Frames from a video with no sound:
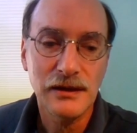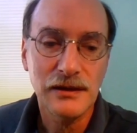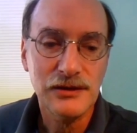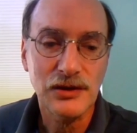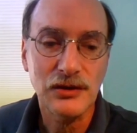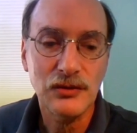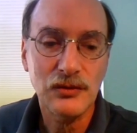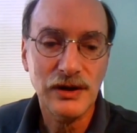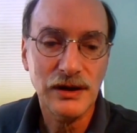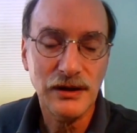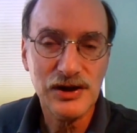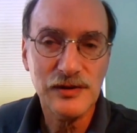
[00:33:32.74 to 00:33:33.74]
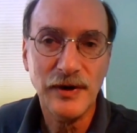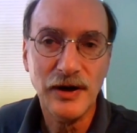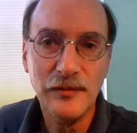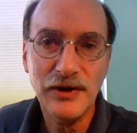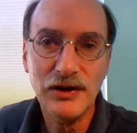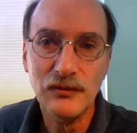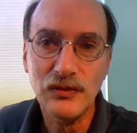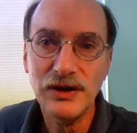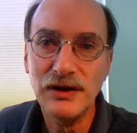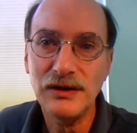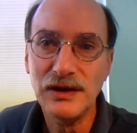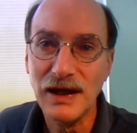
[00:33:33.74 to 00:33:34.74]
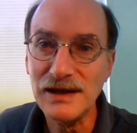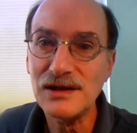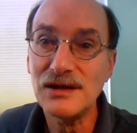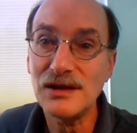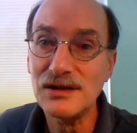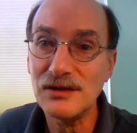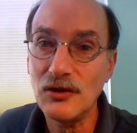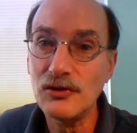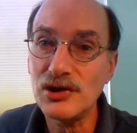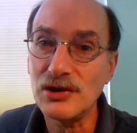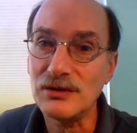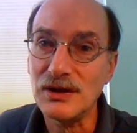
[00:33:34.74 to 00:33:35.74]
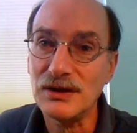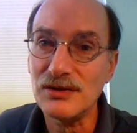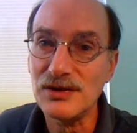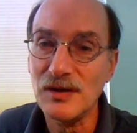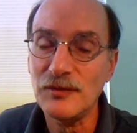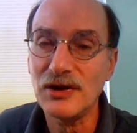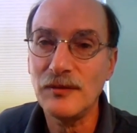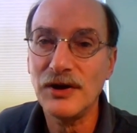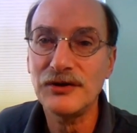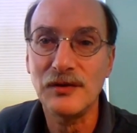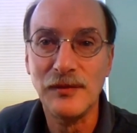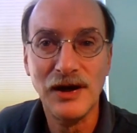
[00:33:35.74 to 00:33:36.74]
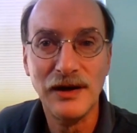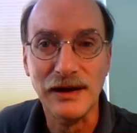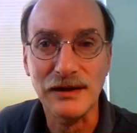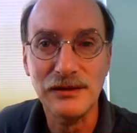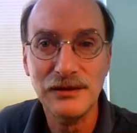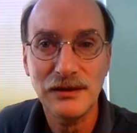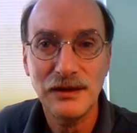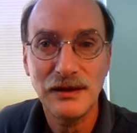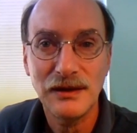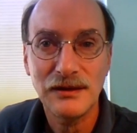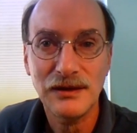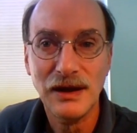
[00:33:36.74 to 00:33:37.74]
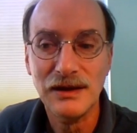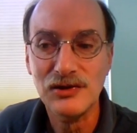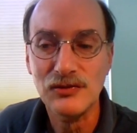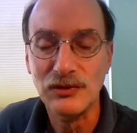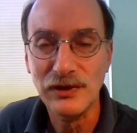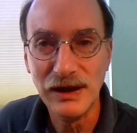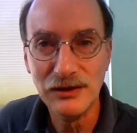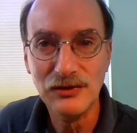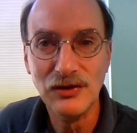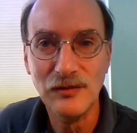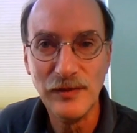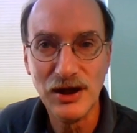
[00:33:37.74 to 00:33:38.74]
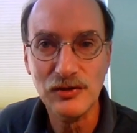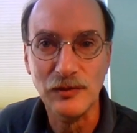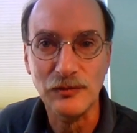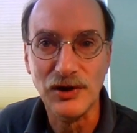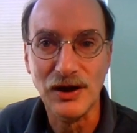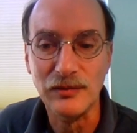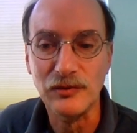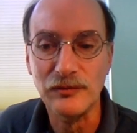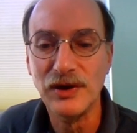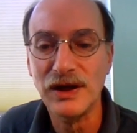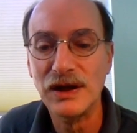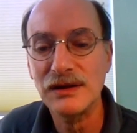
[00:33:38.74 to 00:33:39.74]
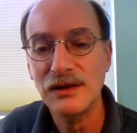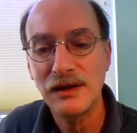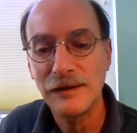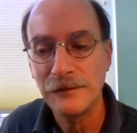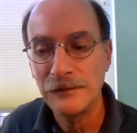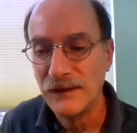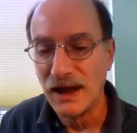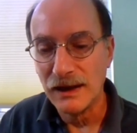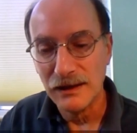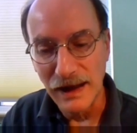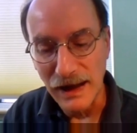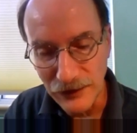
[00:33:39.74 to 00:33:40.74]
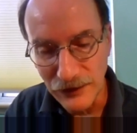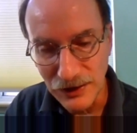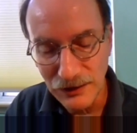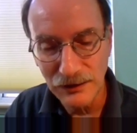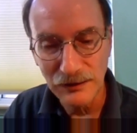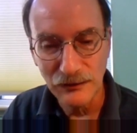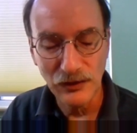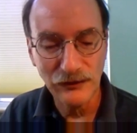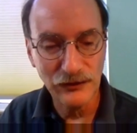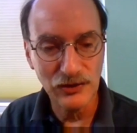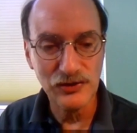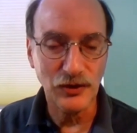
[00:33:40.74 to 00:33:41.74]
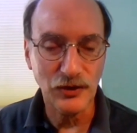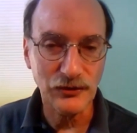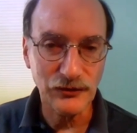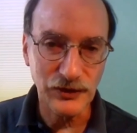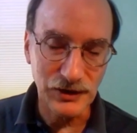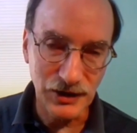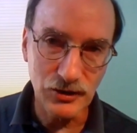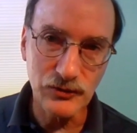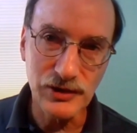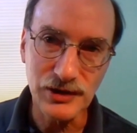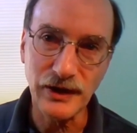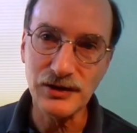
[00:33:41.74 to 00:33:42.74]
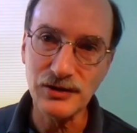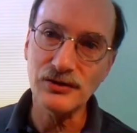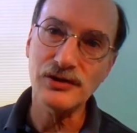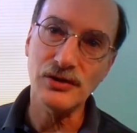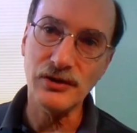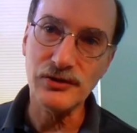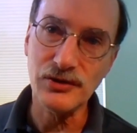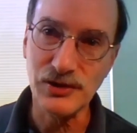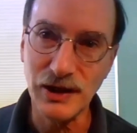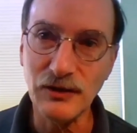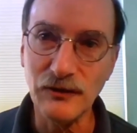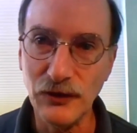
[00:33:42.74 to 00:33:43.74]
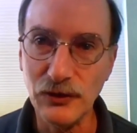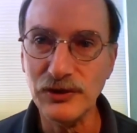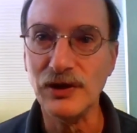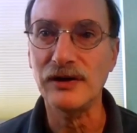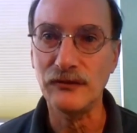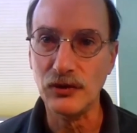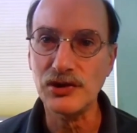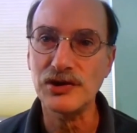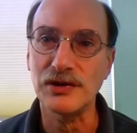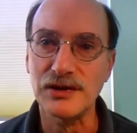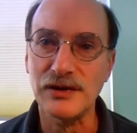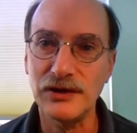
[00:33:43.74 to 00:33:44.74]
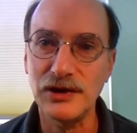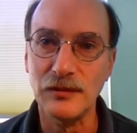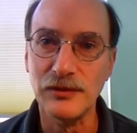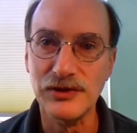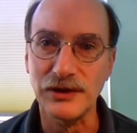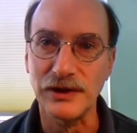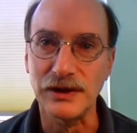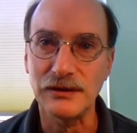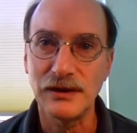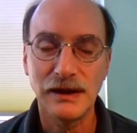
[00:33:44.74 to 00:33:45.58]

So in our experiment, we test this notion that there's something about the mind that is related to the measurement problem by we've used both continuous lasers and also single photon versions of a double slit.